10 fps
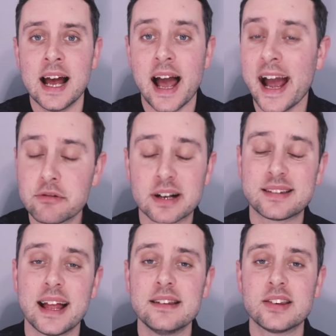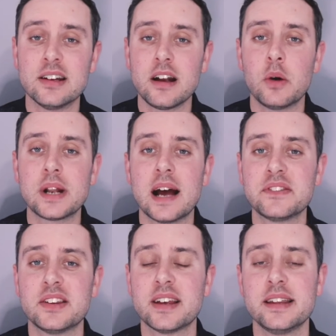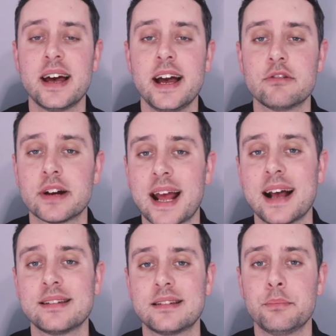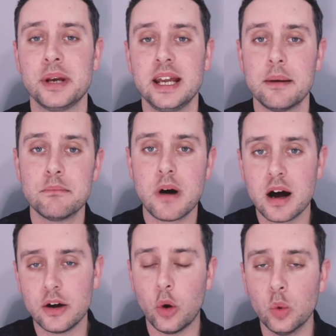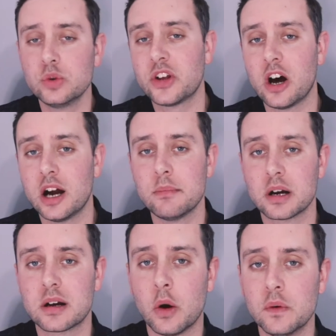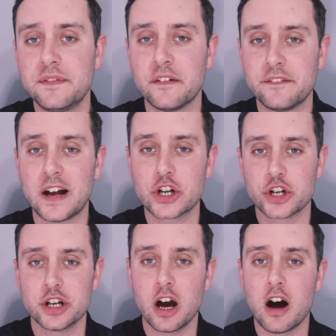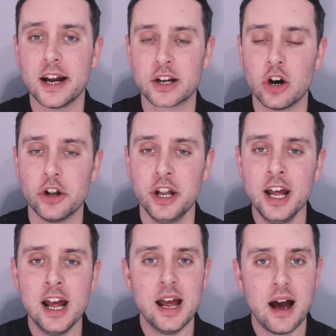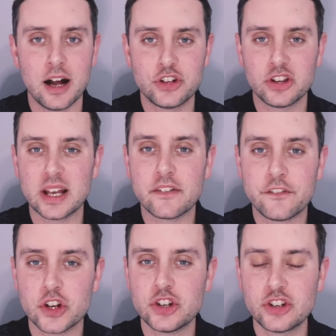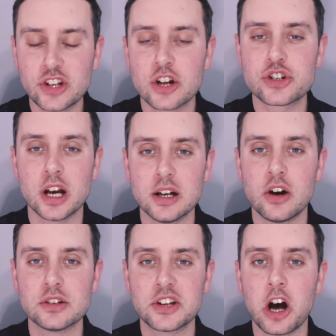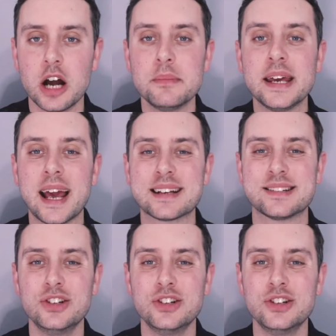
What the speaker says: Henrik Stenson. I would have to say that Henrik has to be my all-time golf fashion icon. I just think for such a long time he has